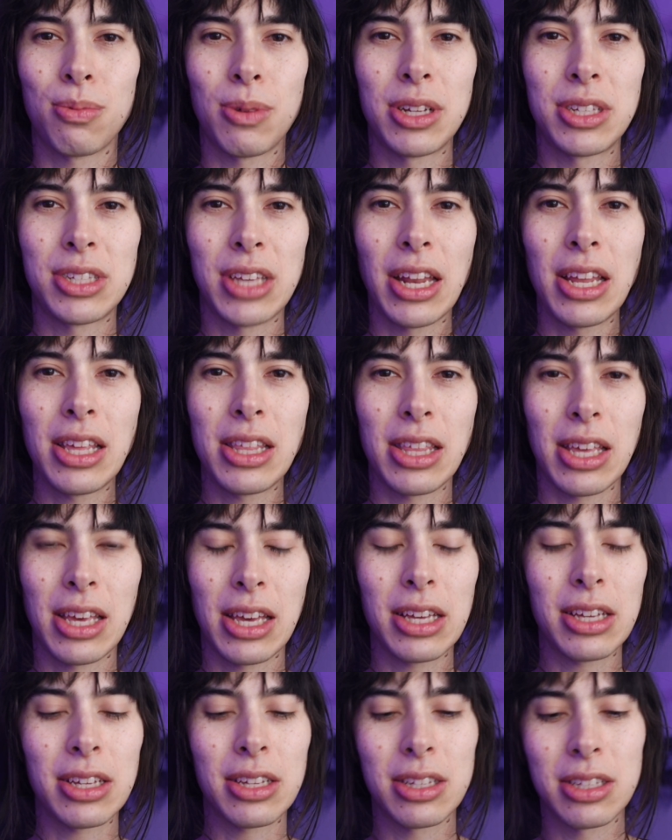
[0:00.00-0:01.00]
What is
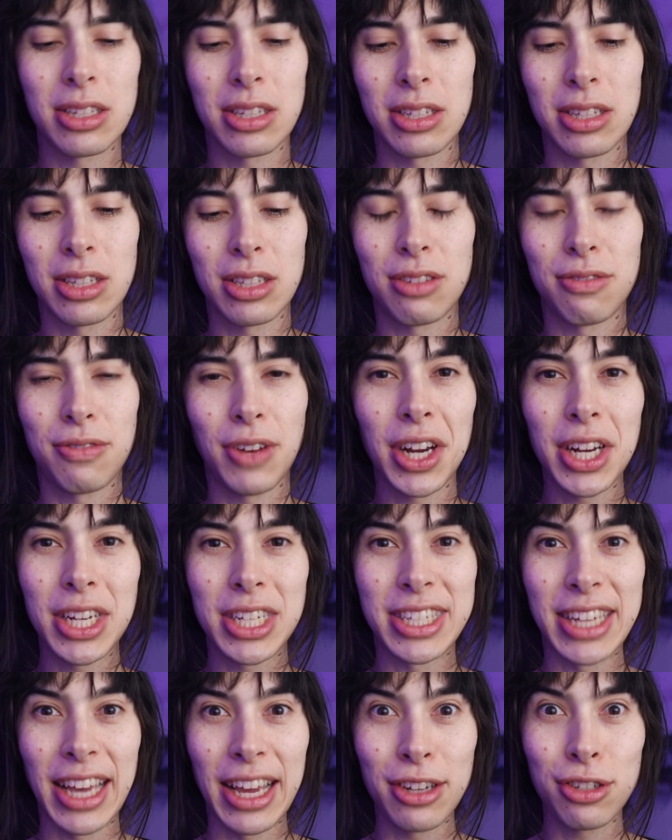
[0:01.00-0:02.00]
anything? It's very
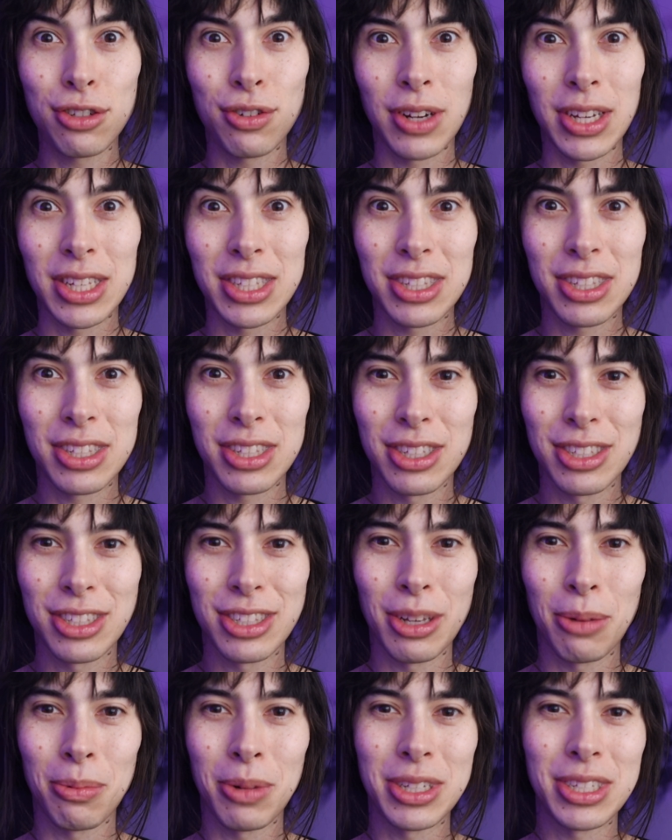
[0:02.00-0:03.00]
dangerous,
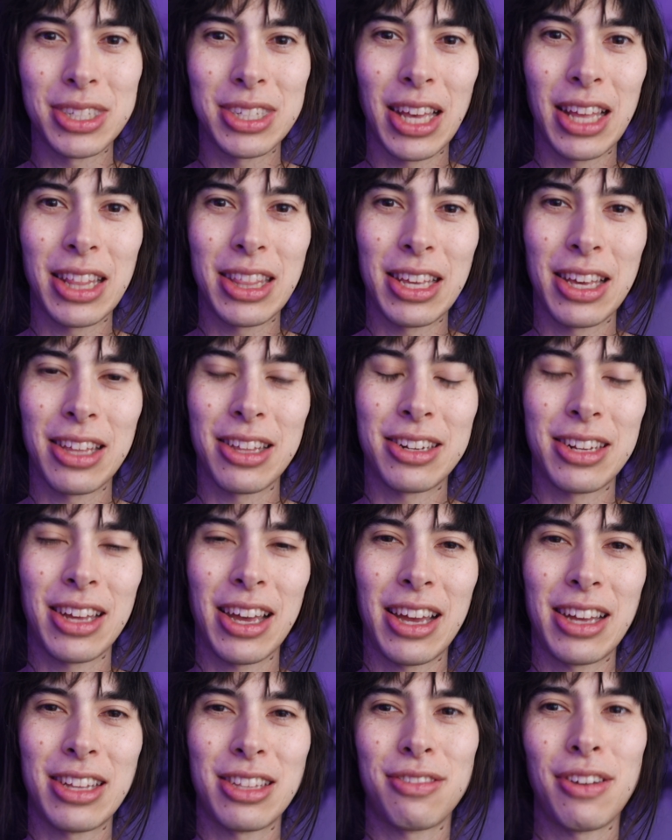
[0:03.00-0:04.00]
someone said the other
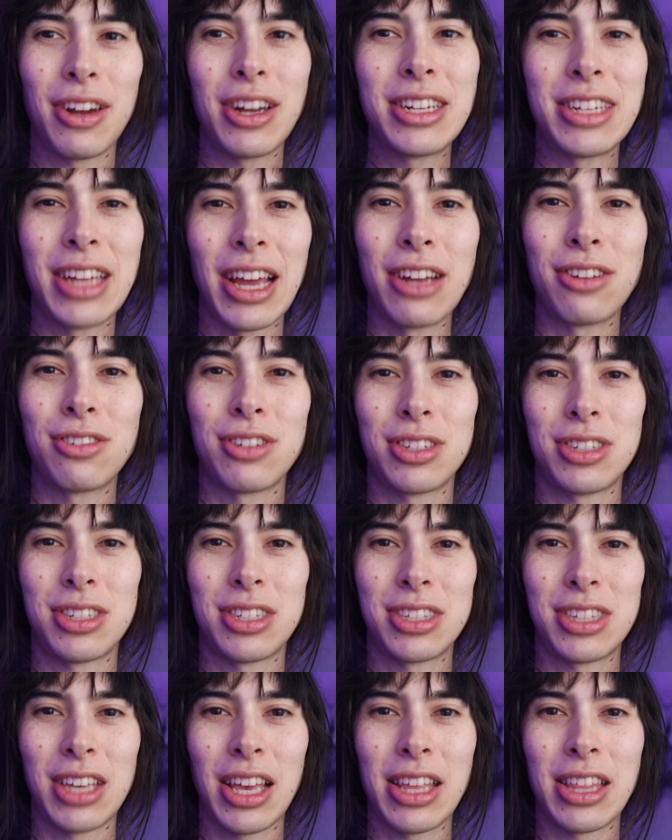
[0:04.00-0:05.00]
day. It's very dangerous to
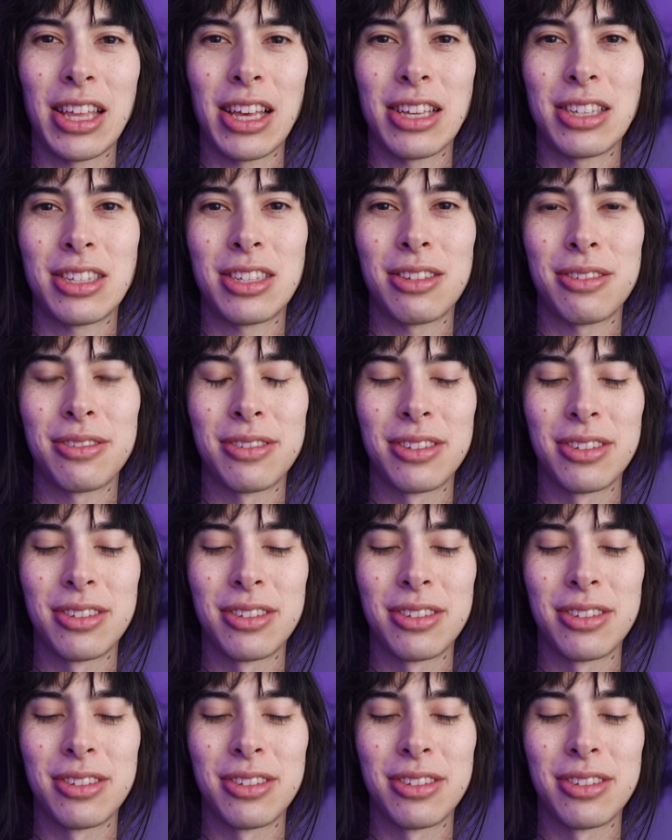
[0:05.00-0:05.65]
say this.